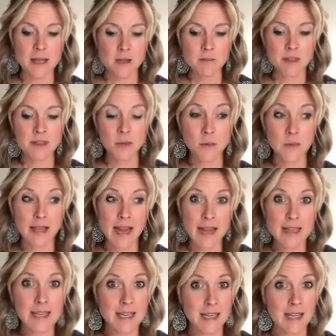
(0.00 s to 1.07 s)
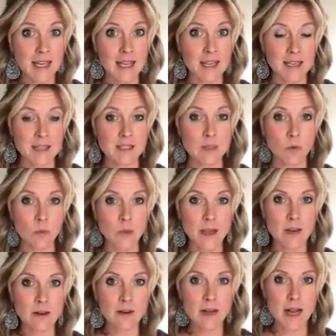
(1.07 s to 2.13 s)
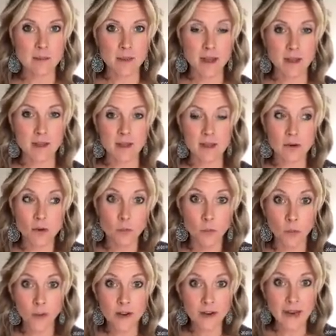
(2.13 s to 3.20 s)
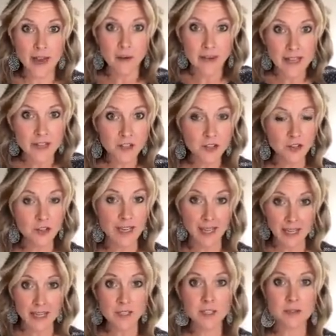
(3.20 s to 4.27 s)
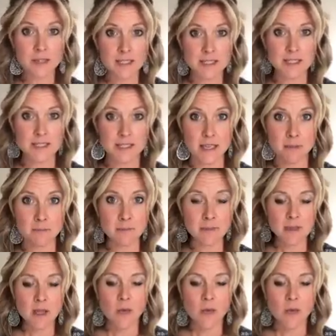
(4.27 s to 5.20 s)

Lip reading: But the reality is we are now entering into a season